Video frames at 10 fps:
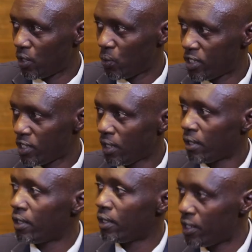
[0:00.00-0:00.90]
and we
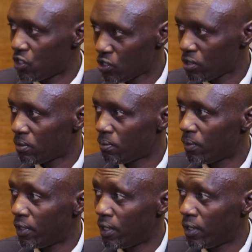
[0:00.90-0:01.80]
say let's
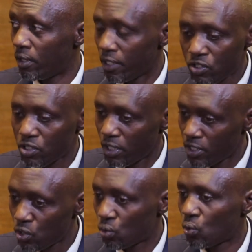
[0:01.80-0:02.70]

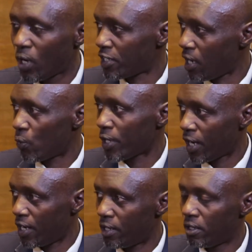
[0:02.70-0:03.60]
look at how we
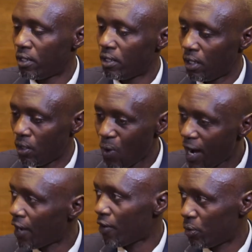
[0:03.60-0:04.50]
can
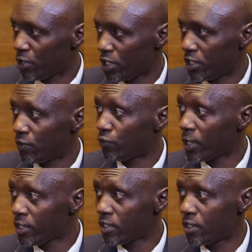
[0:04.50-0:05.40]
work around it.
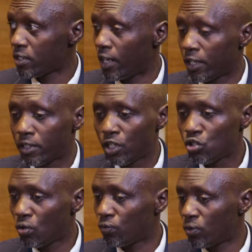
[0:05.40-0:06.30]
For instance, like the
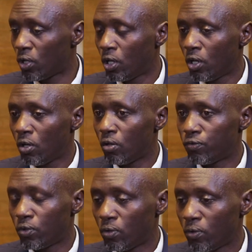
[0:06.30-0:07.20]
issue
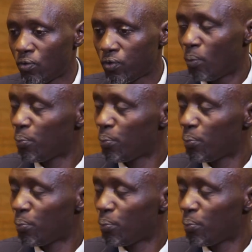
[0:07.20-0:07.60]
of